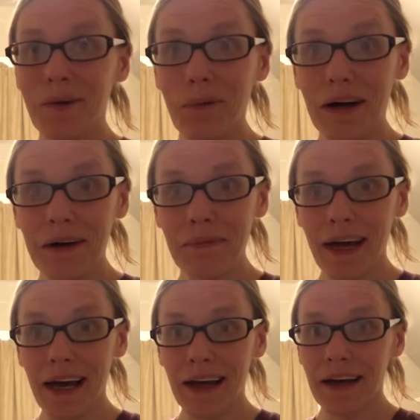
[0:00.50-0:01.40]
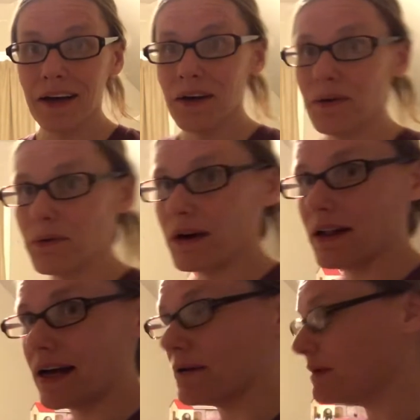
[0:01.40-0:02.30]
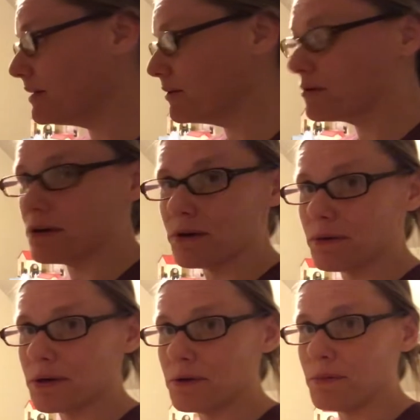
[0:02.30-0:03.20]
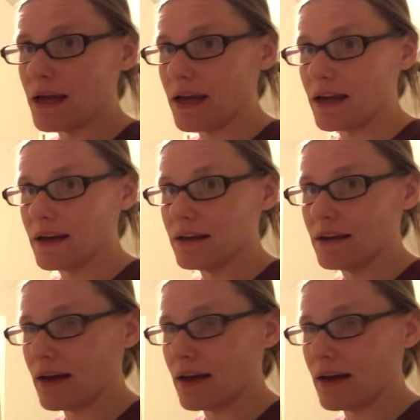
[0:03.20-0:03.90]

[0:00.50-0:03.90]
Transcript: Welcome back. Well, I am in the critter room and